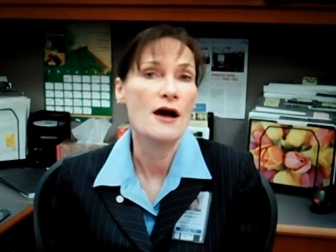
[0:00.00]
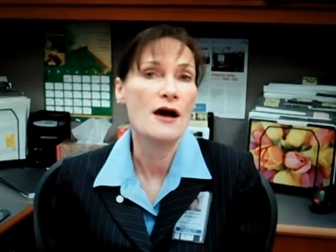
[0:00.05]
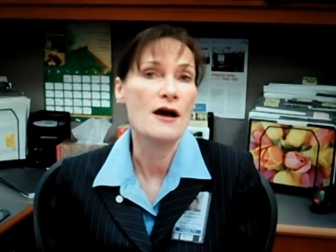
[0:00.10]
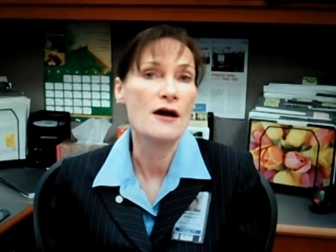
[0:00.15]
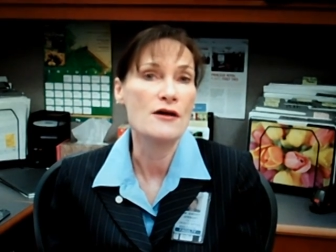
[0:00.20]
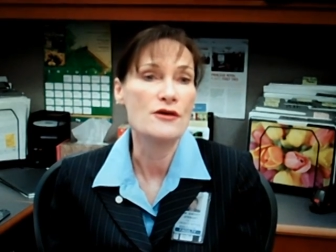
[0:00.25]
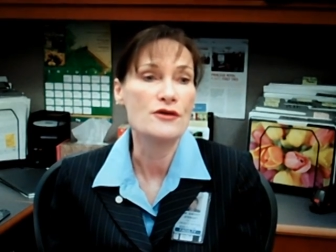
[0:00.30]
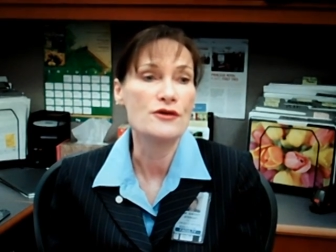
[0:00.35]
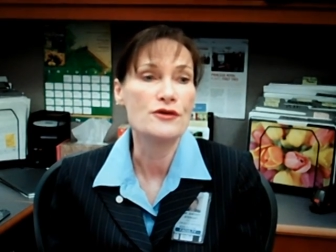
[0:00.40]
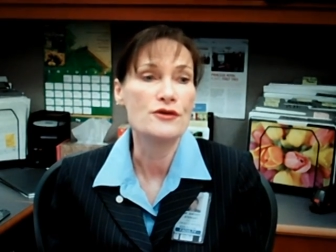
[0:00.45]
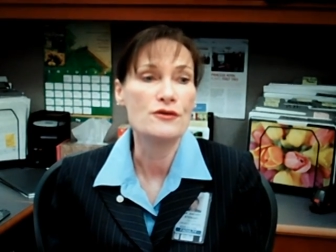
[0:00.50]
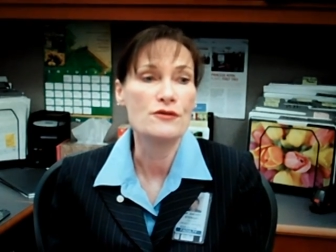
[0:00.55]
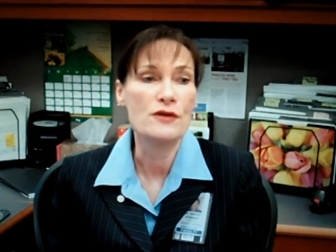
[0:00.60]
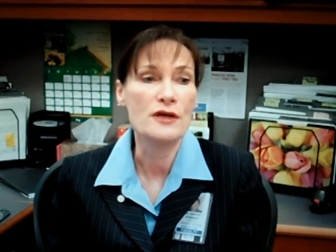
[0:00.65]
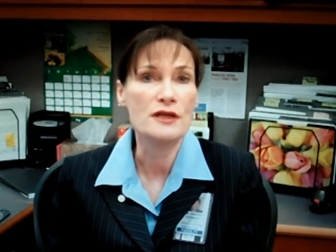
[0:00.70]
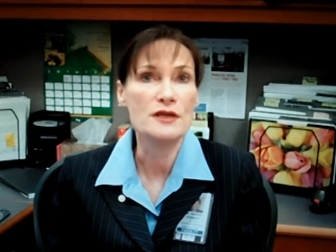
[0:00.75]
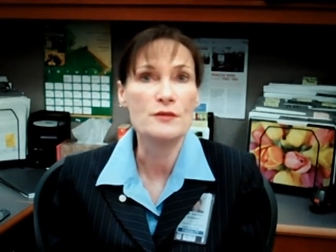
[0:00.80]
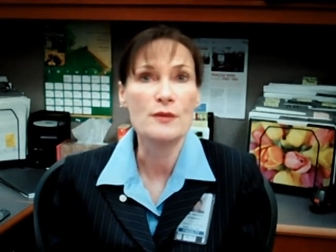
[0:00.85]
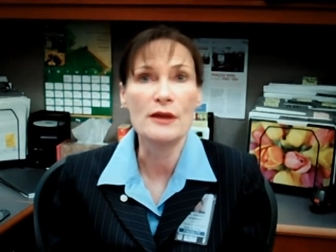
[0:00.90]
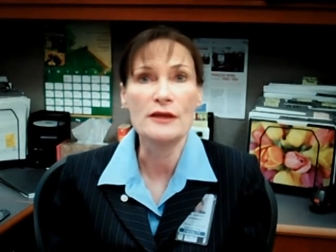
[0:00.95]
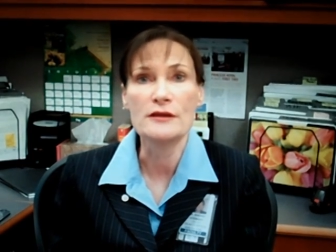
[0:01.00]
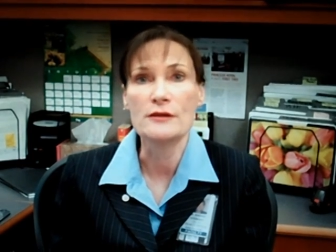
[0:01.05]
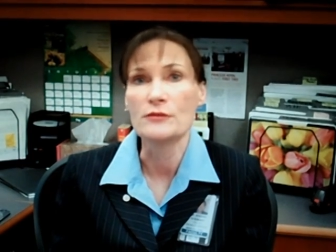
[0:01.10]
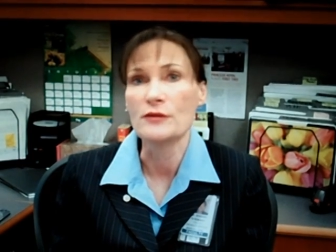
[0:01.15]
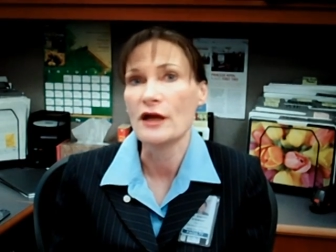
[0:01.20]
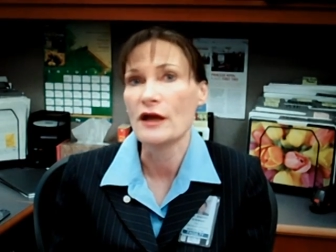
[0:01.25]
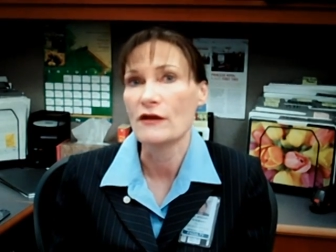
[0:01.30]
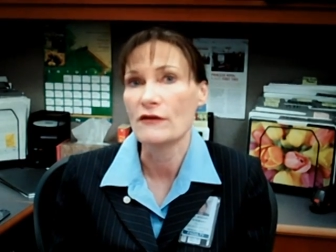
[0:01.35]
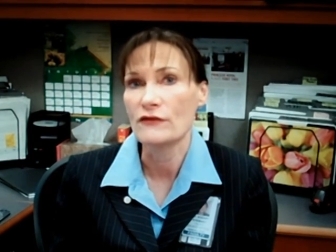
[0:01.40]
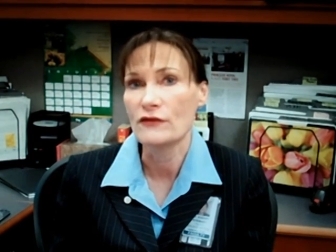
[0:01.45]
Uh, you expect them
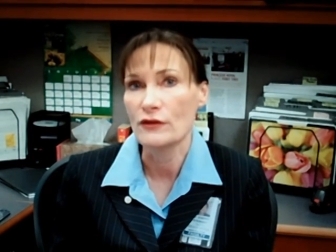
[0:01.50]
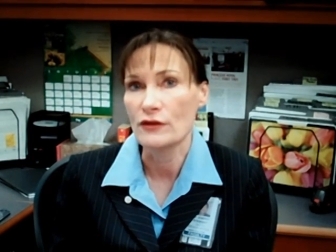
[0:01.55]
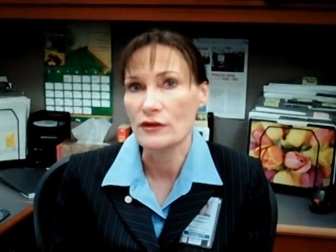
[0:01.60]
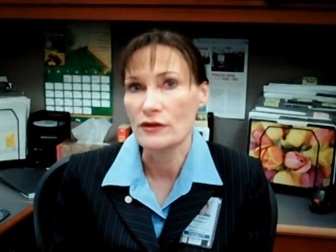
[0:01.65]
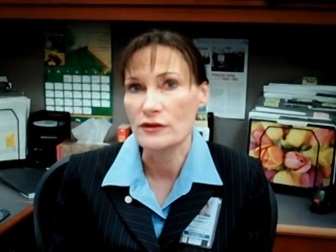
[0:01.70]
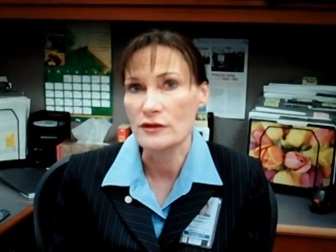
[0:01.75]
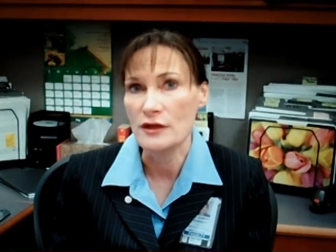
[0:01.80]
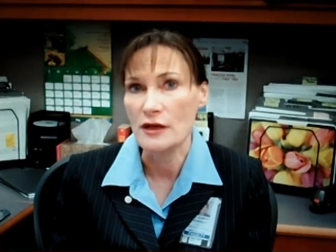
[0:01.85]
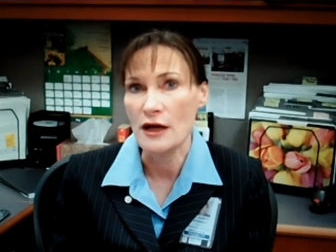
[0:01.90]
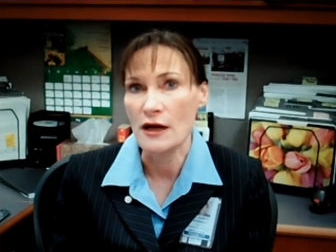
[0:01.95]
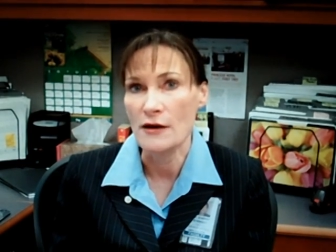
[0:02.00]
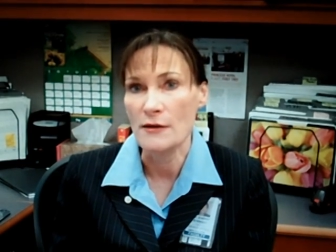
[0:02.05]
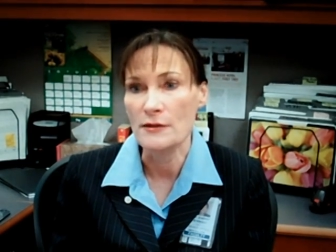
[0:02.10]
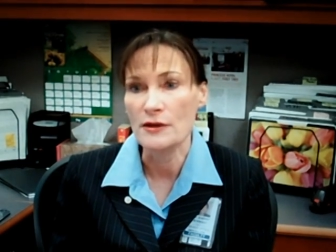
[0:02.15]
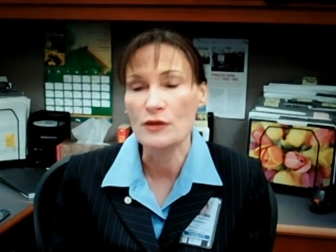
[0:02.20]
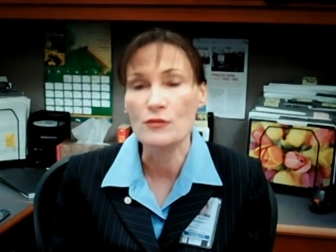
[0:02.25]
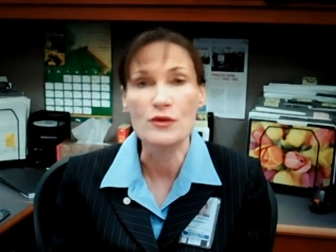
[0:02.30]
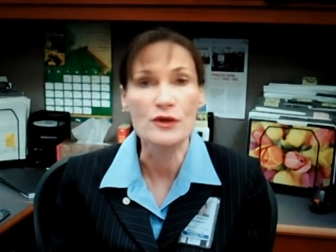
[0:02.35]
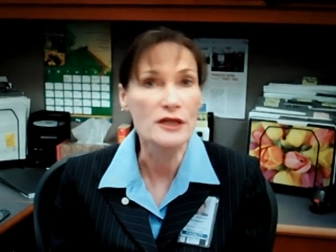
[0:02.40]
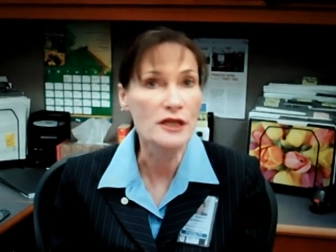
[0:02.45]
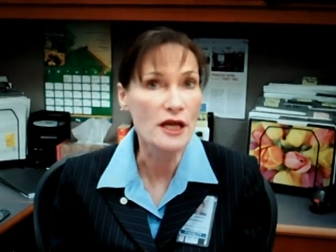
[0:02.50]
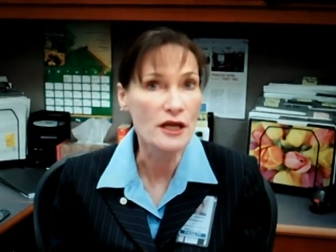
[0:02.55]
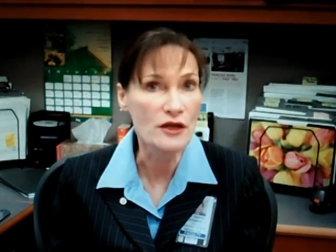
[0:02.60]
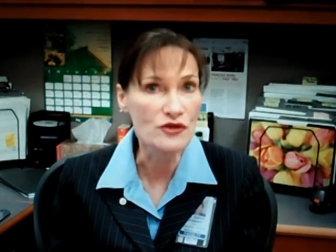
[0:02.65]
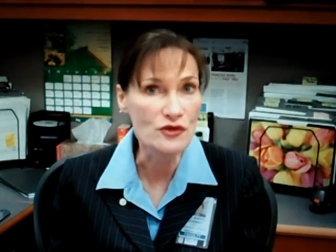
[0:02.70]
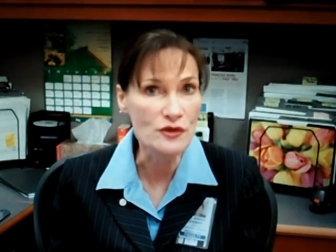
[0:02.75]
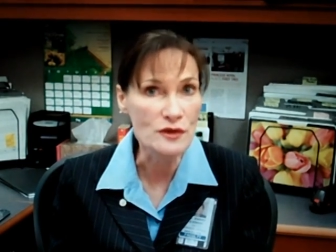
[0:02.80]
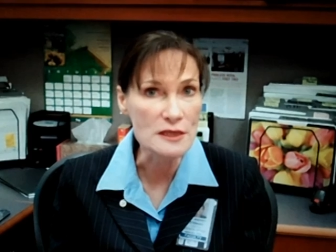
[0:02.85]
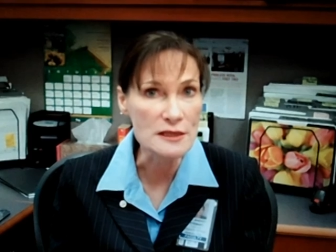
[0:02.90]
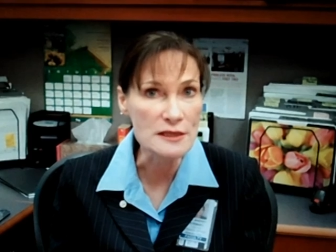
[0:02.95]
to have good uh,
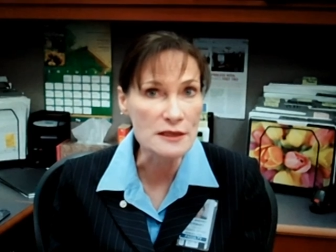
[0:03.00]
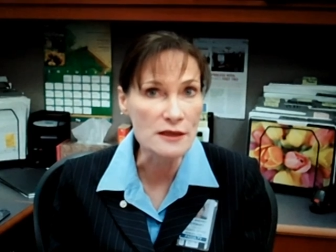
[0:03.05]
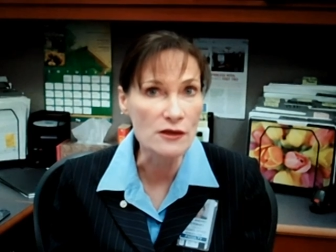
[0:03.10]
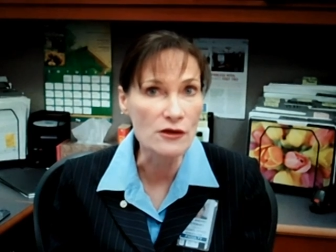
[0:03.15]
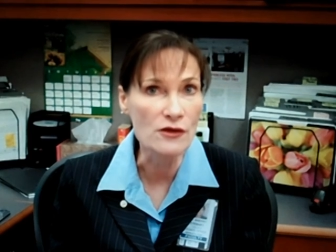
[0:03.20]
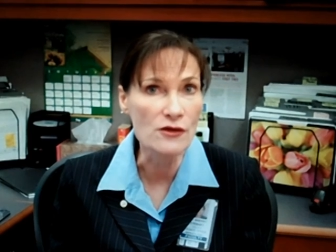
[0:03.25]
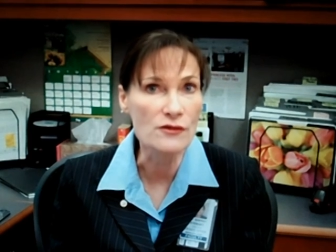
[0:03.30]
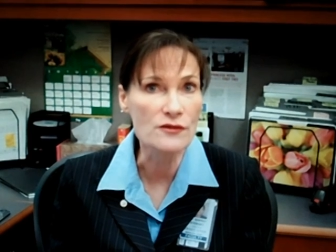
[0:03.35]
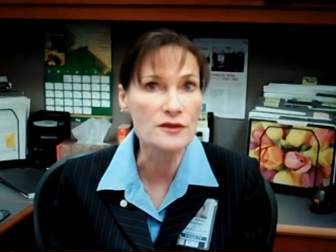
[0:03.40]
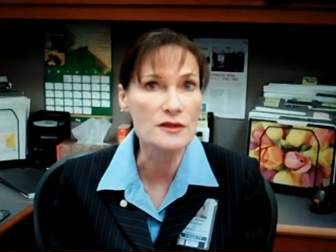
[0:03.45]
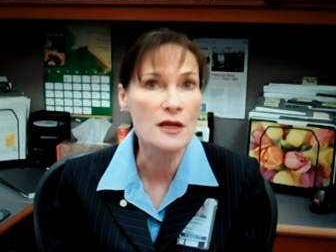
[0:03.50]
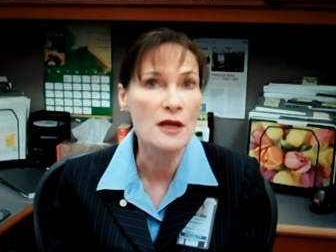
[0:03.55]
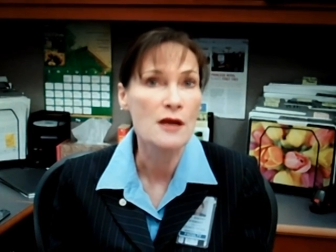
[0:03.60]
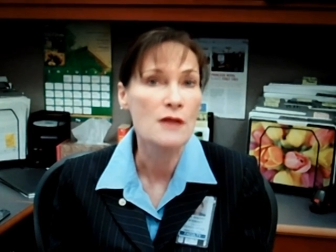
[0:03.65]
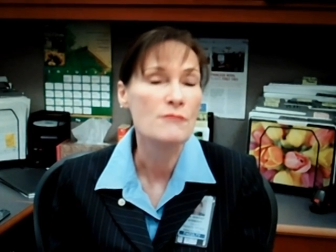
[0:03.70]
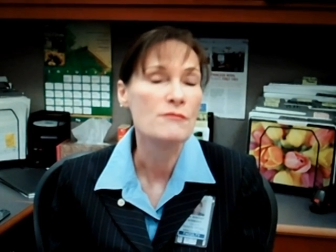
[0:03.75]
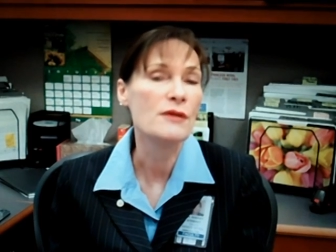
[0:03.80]
communication skills,